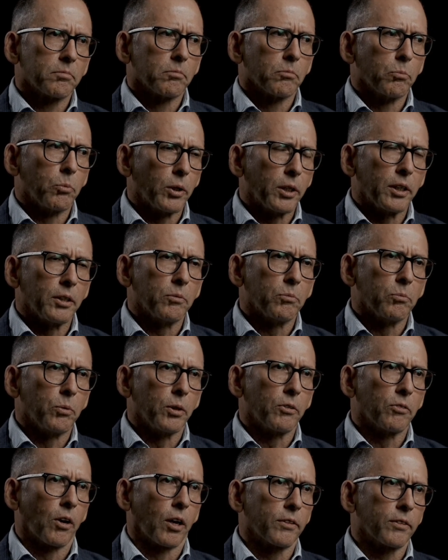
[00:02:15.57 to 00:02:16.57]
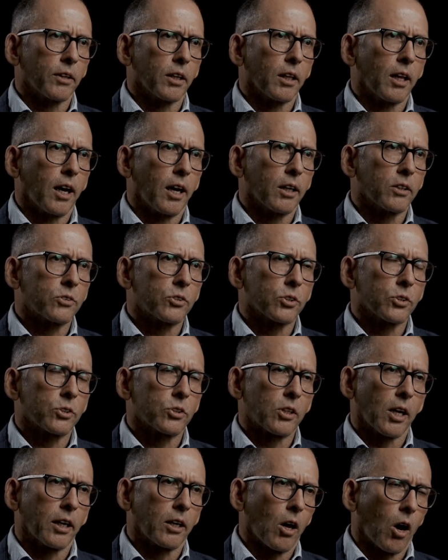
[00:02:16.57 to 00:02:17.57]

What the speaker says: we run the largest and